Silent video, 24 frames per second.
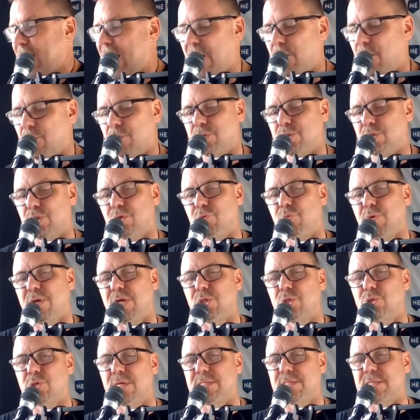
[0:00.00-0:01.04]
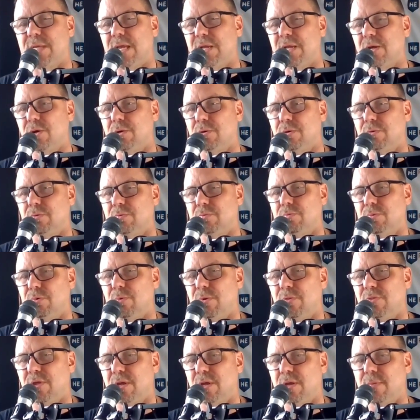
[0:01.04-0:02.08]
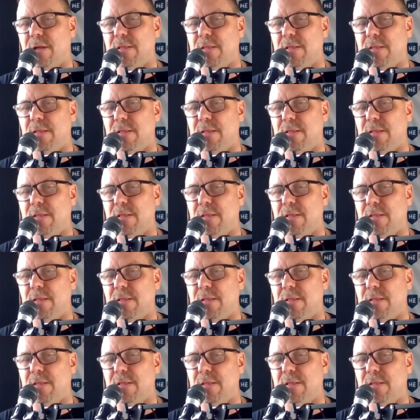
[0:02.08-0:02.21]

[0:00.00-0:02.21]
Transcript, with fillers: How should we address anger when we think